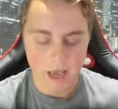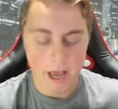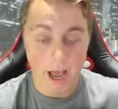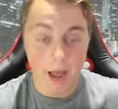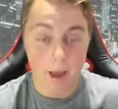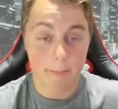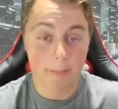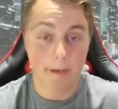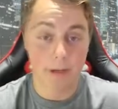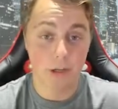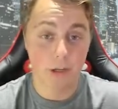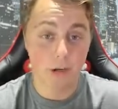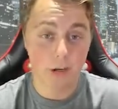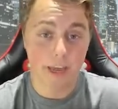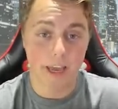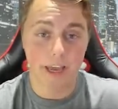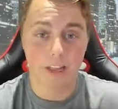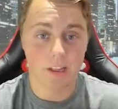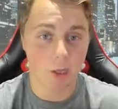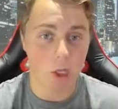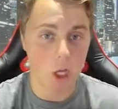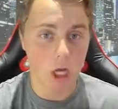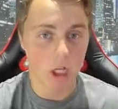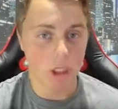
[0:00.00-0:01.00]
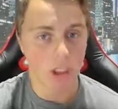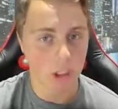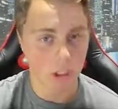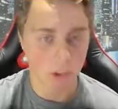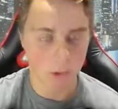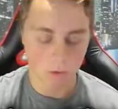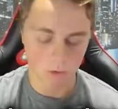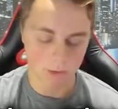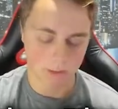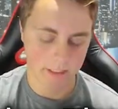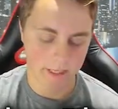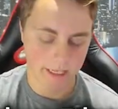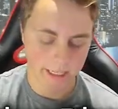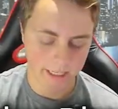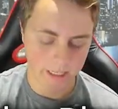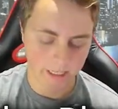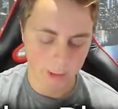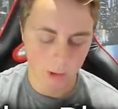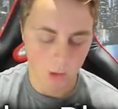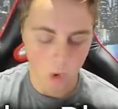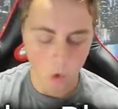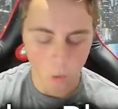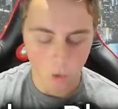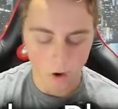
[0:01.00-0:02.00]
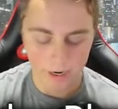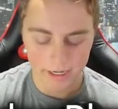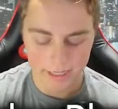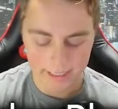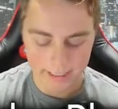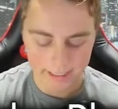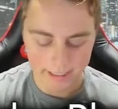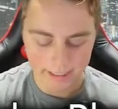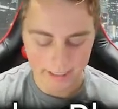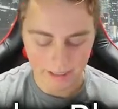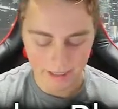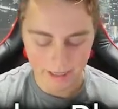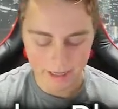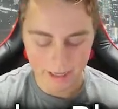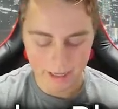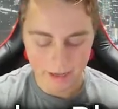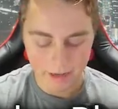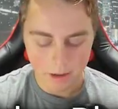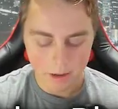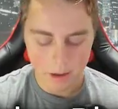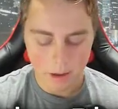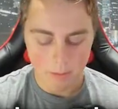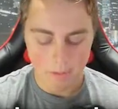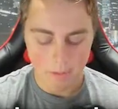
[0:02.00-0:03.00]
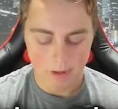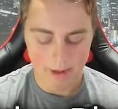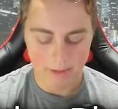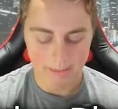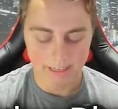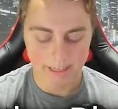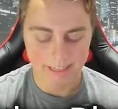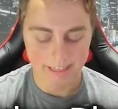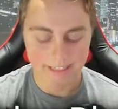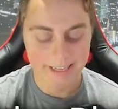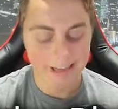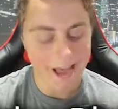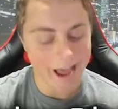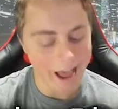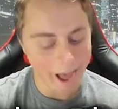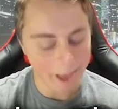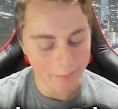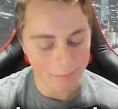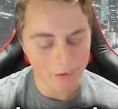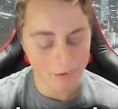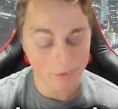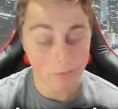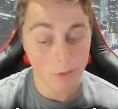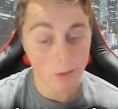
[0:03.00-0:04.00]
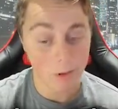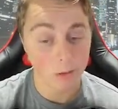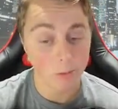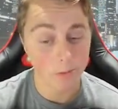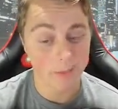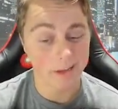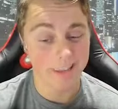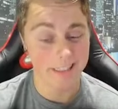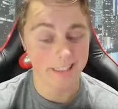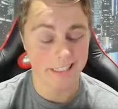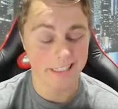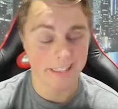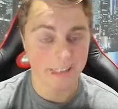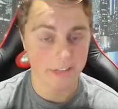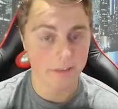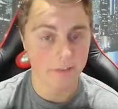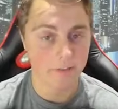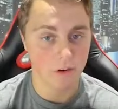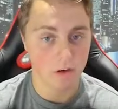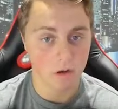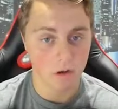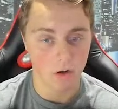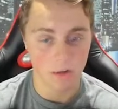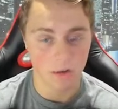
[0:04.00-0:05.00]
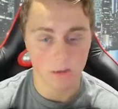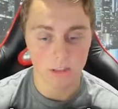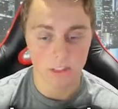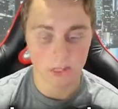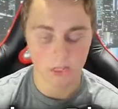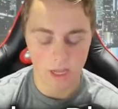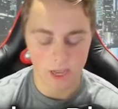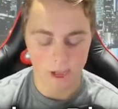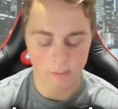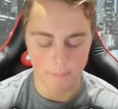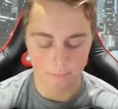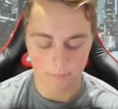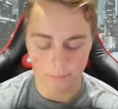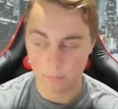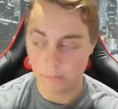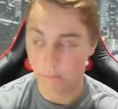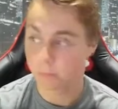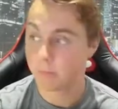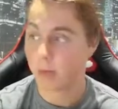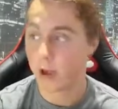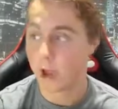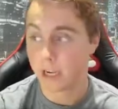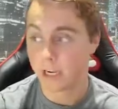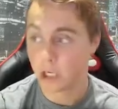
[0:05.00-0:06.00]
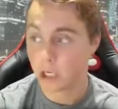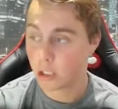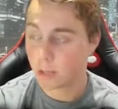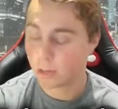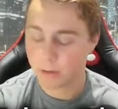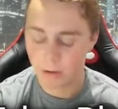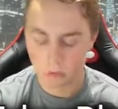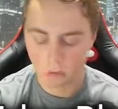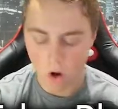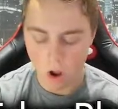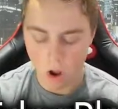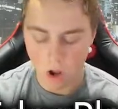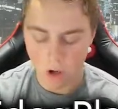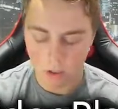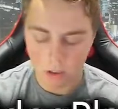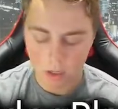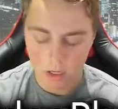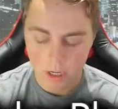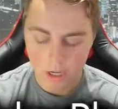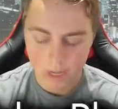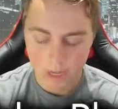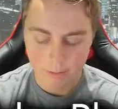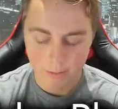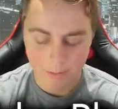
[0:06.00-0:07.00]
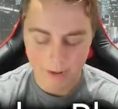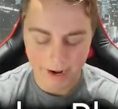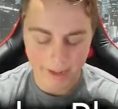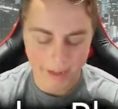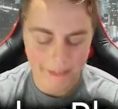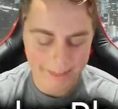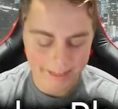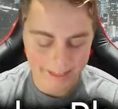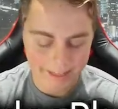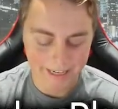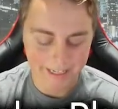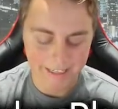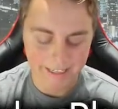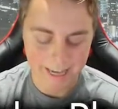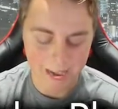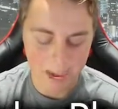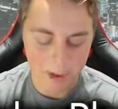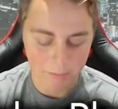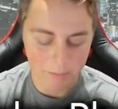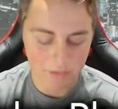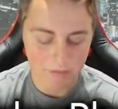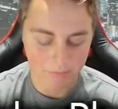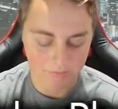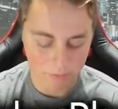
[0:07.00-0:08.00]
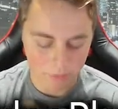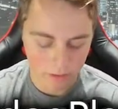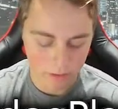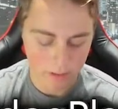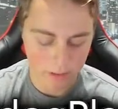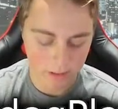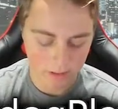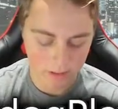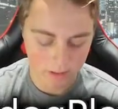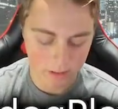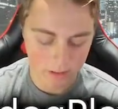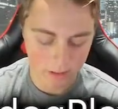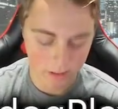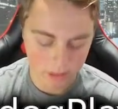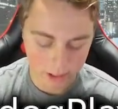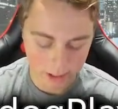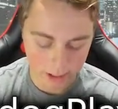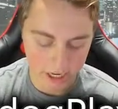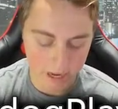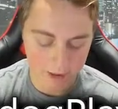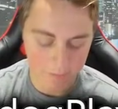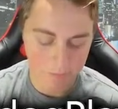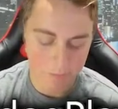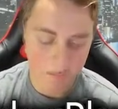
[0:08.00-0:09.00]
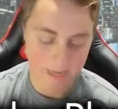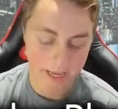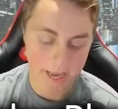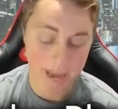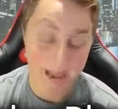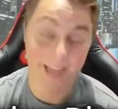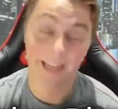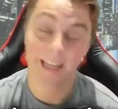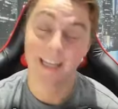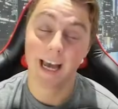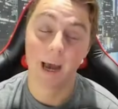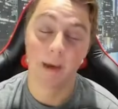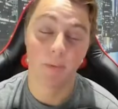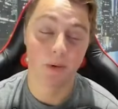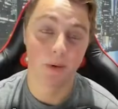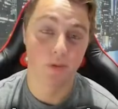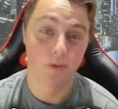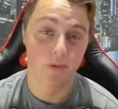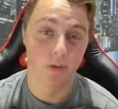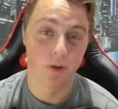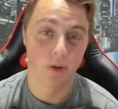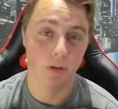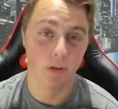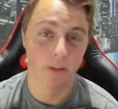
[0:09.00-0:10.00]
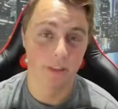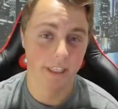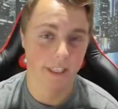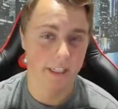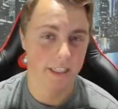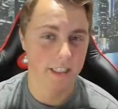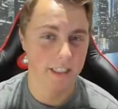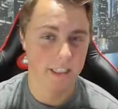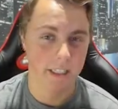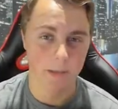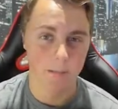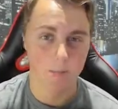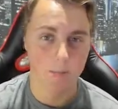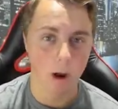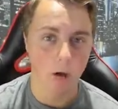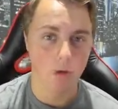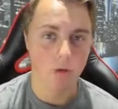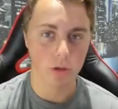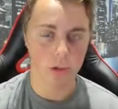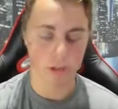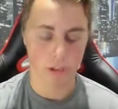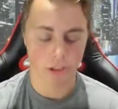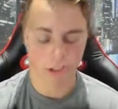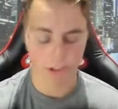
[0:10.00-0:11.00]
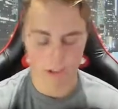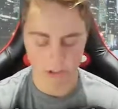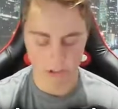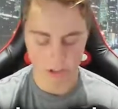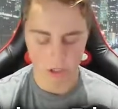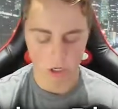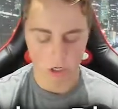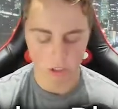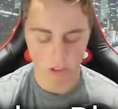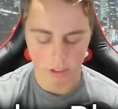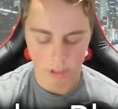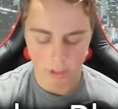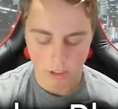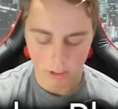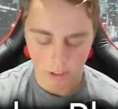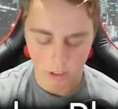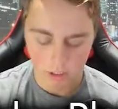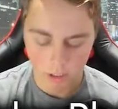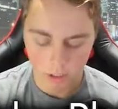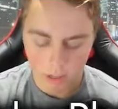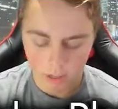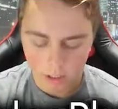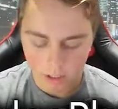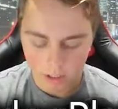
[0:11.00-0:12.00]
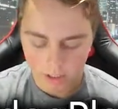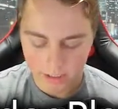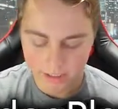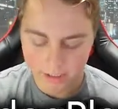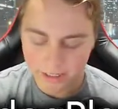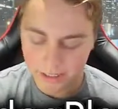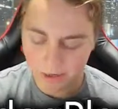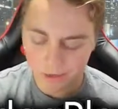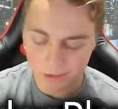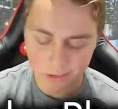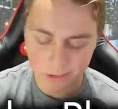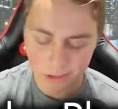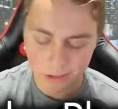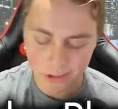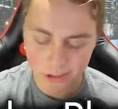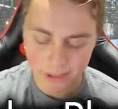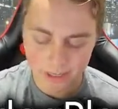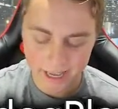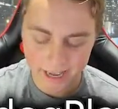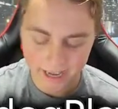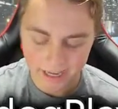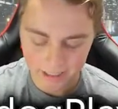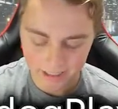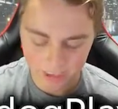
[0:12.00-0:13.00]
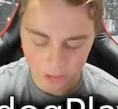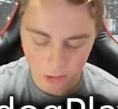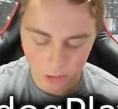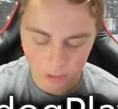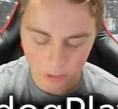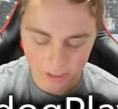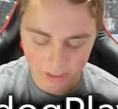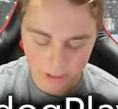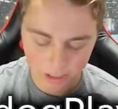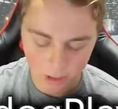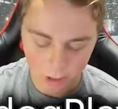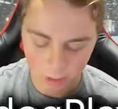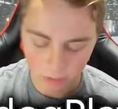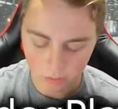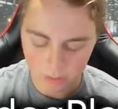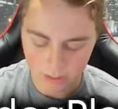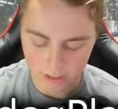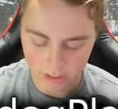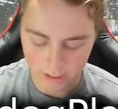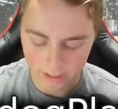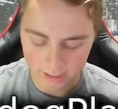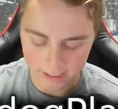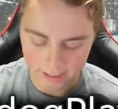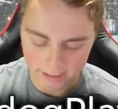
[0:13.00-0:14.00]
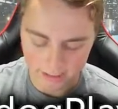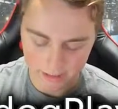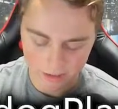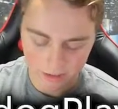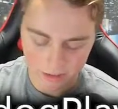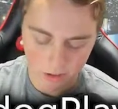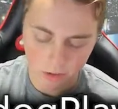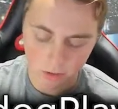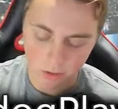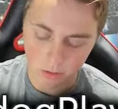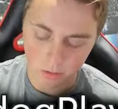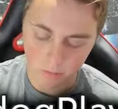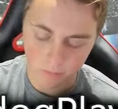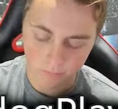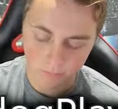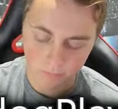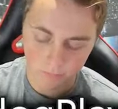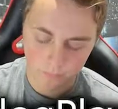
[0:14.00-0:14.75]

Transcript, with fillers: I mean, you get lots of golden tickets quite easily, but I think tapping for them is difficult. Um, I could be wrong, but I think tapping for gems and tapping for golden tickets is about just as hard. Because you don't usually get too many golden tickets, do you?